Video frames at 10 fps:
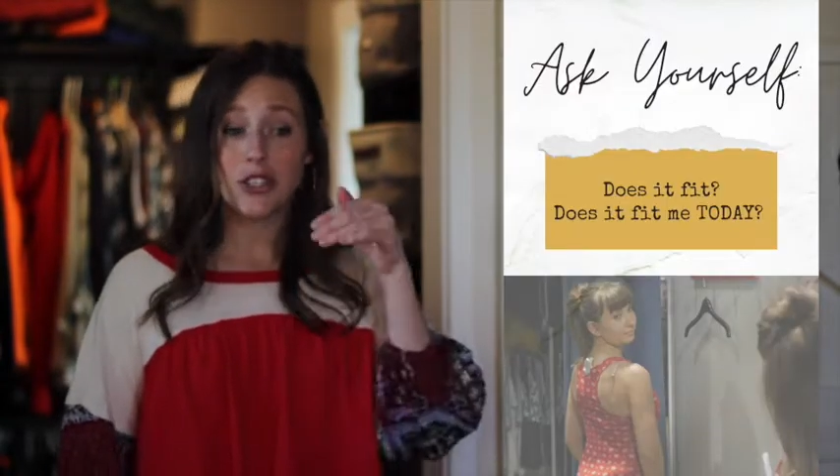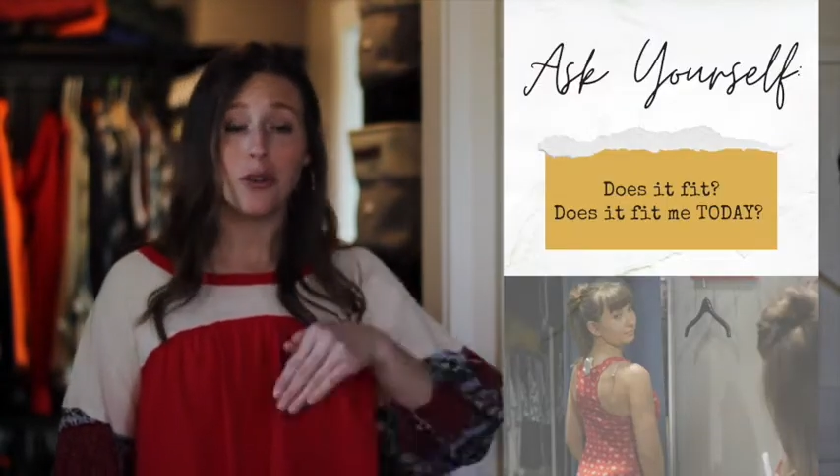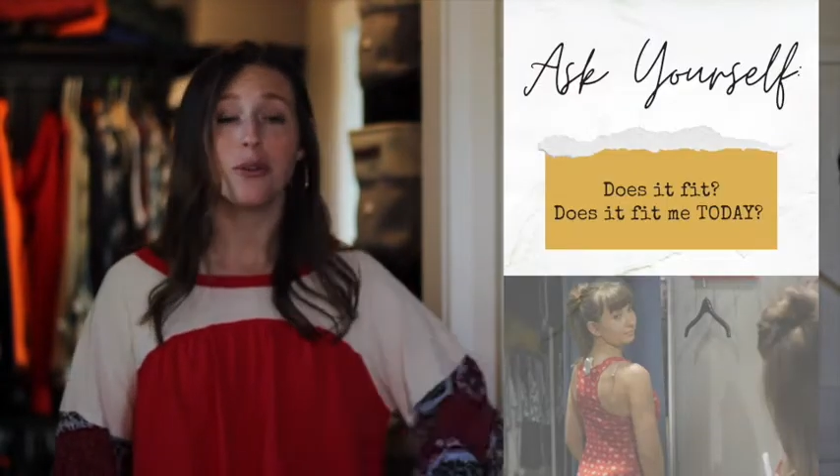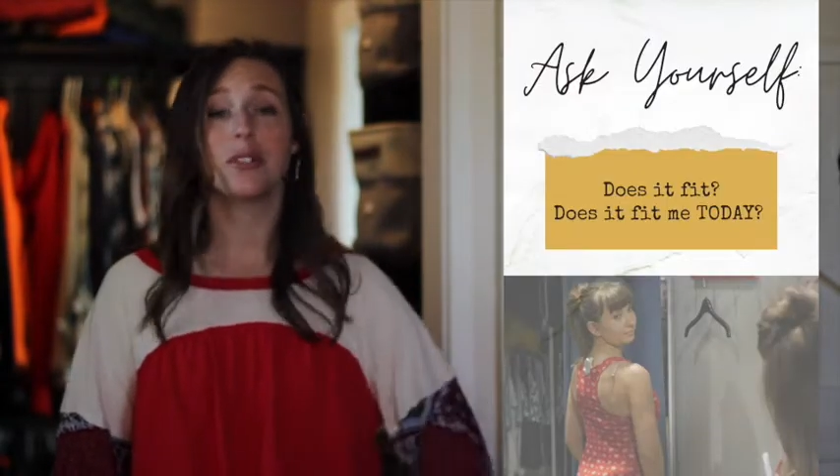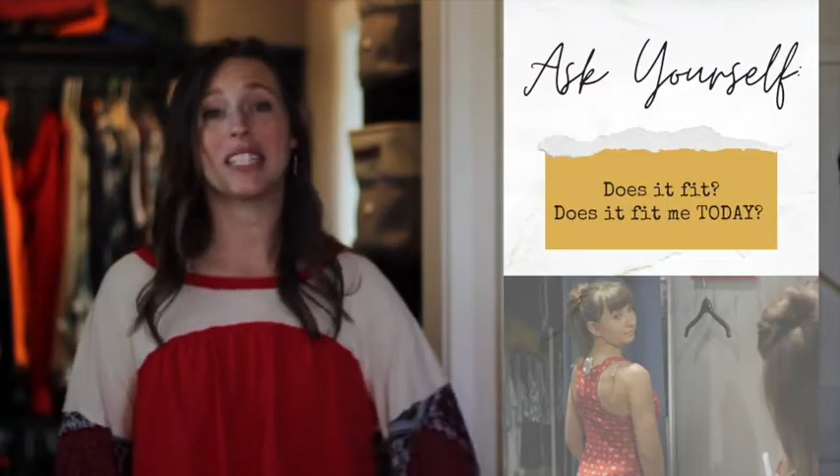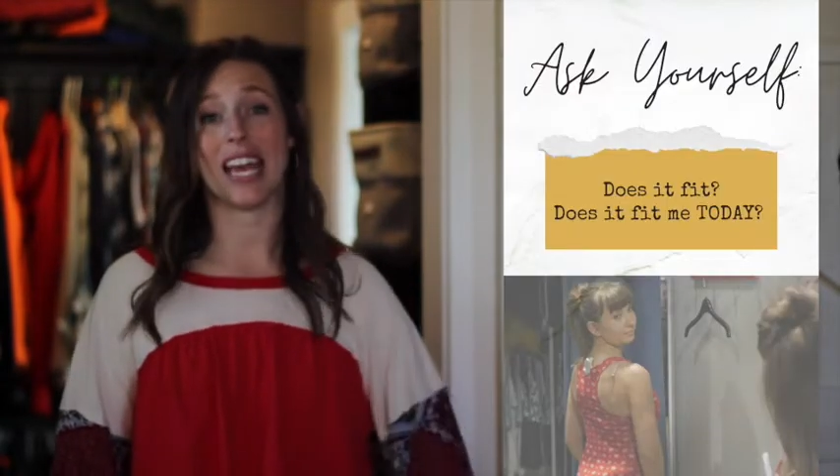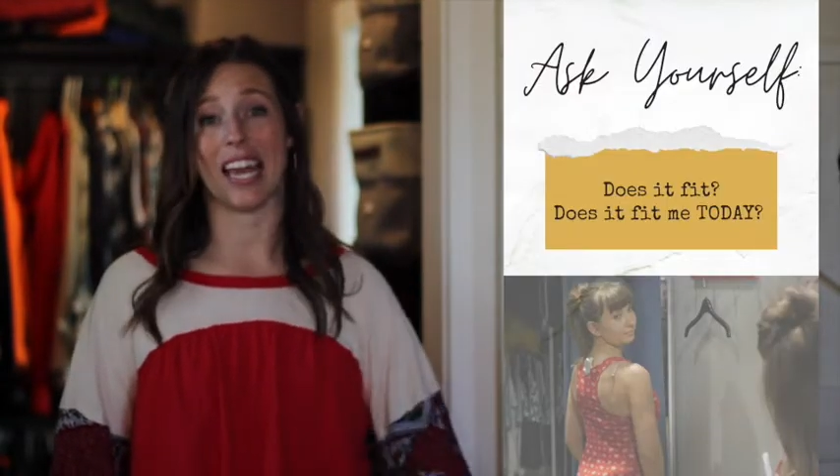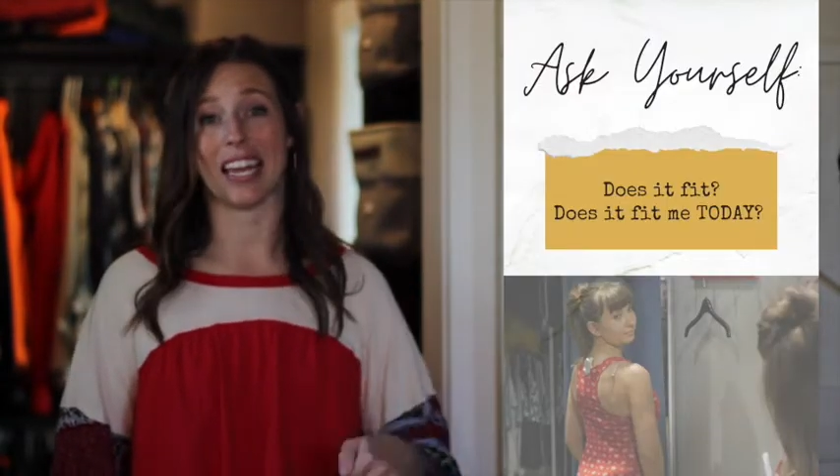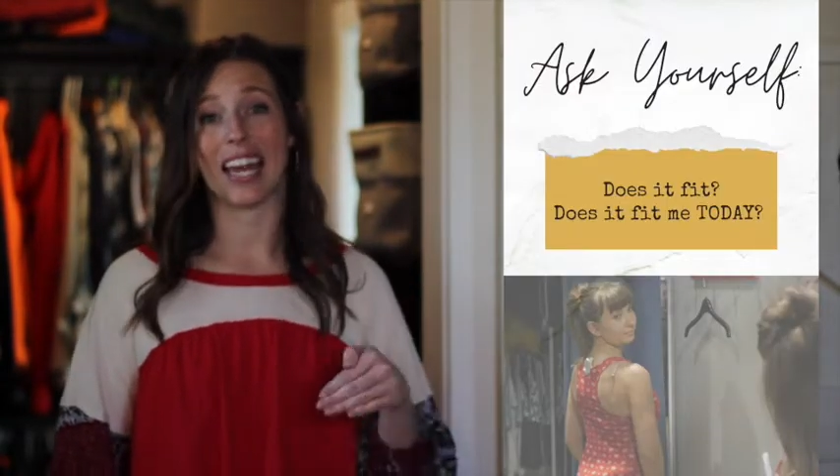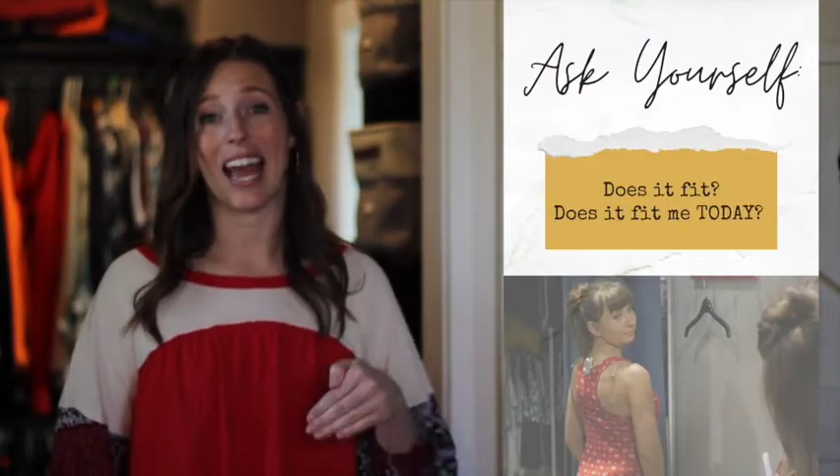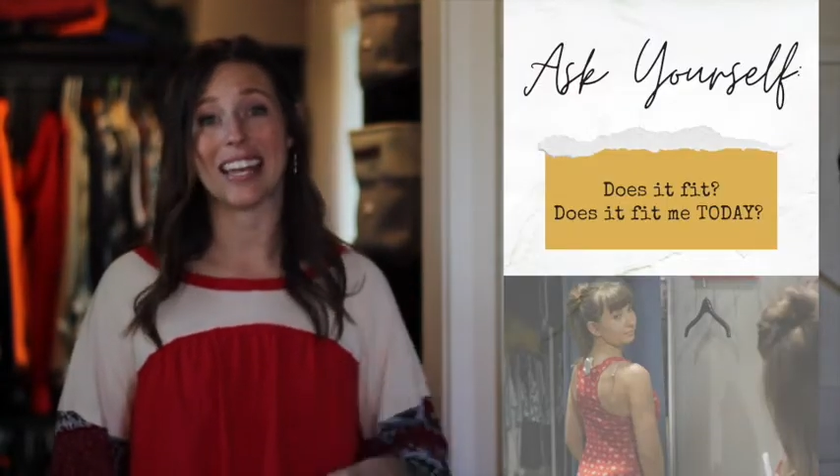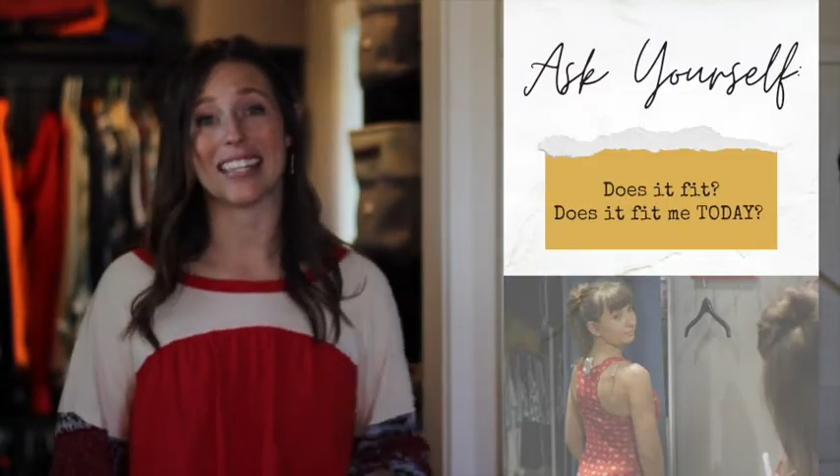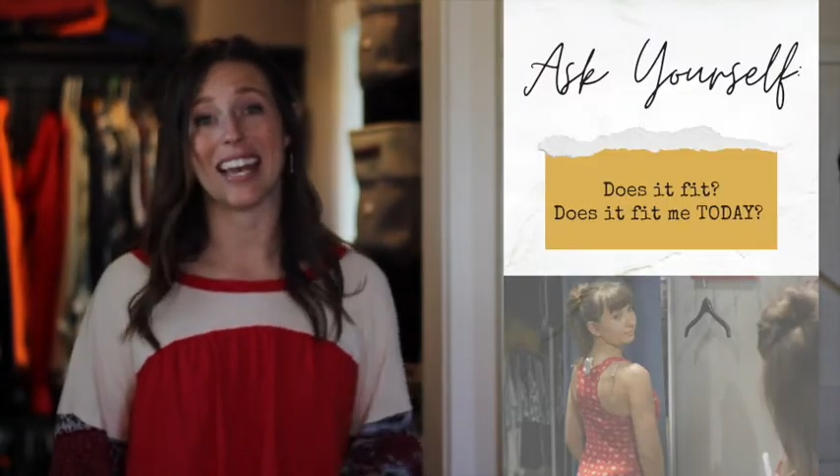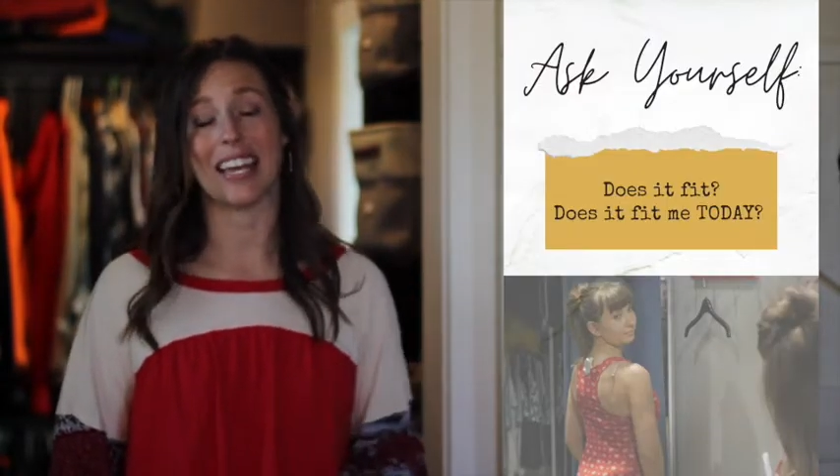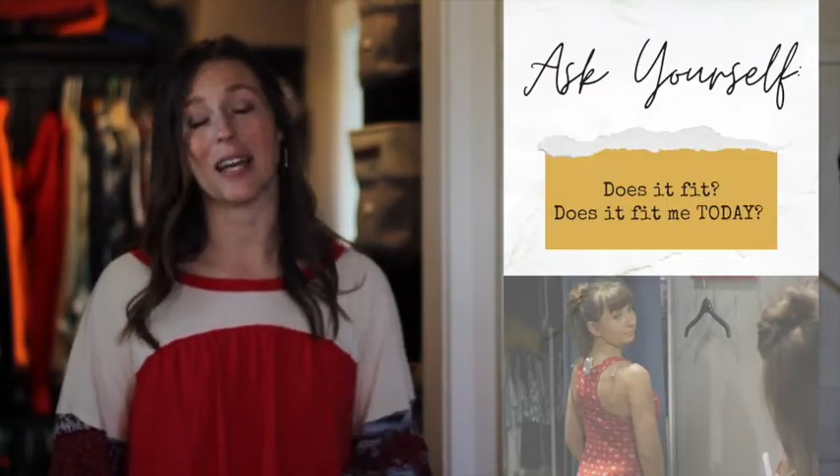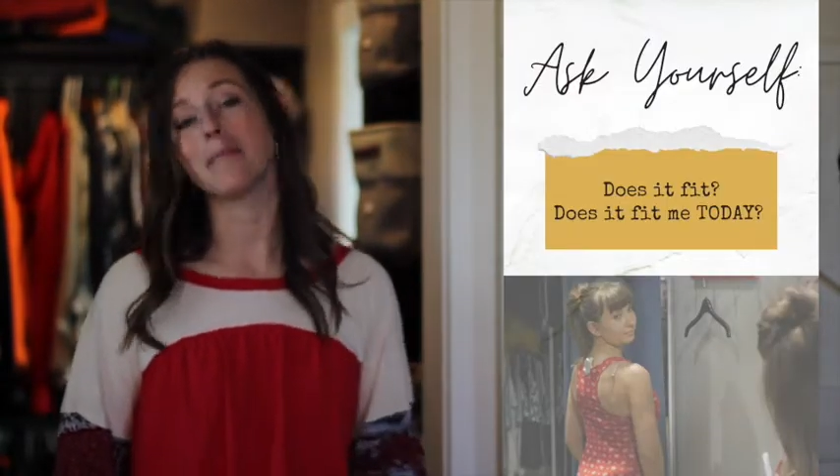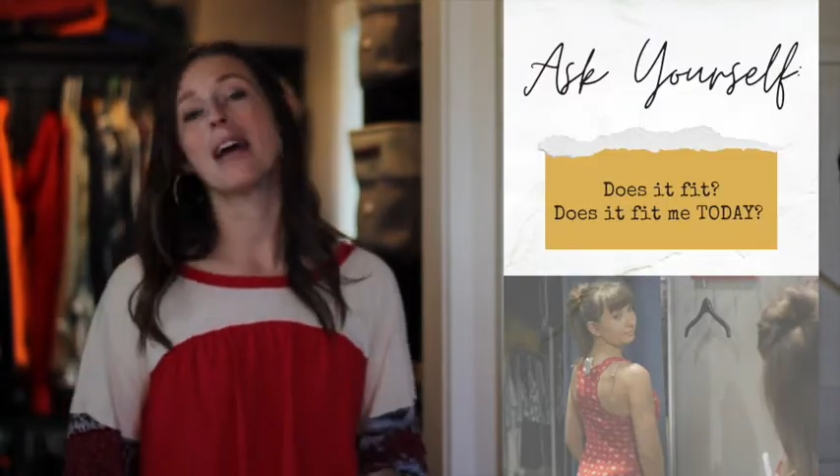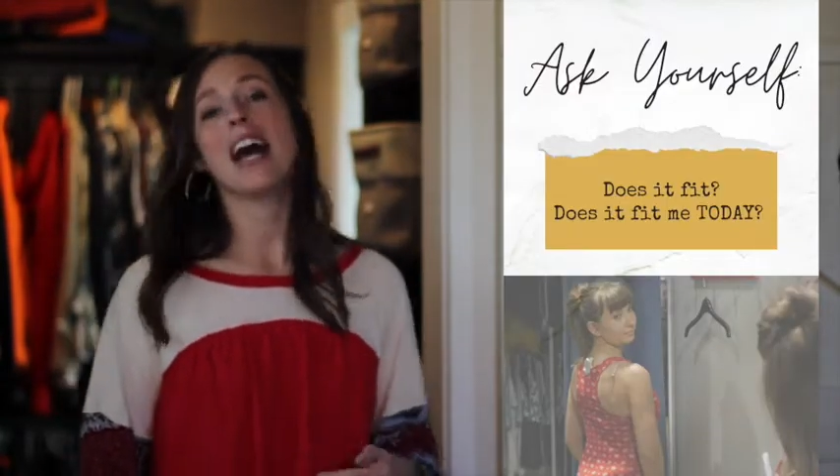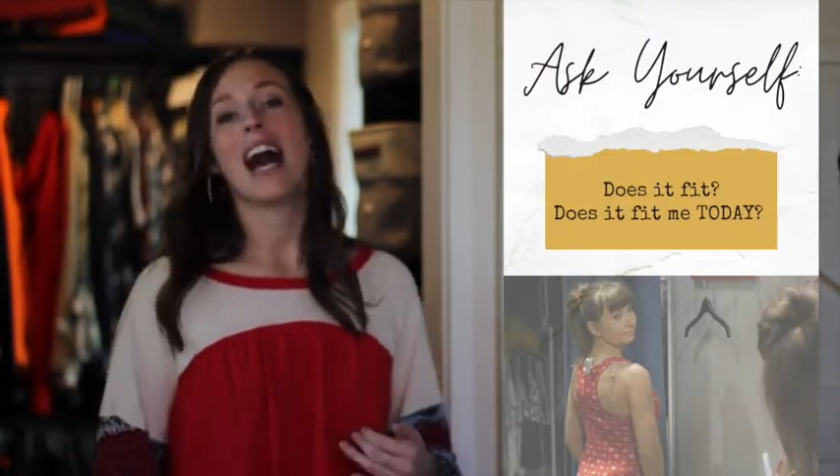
today as I am?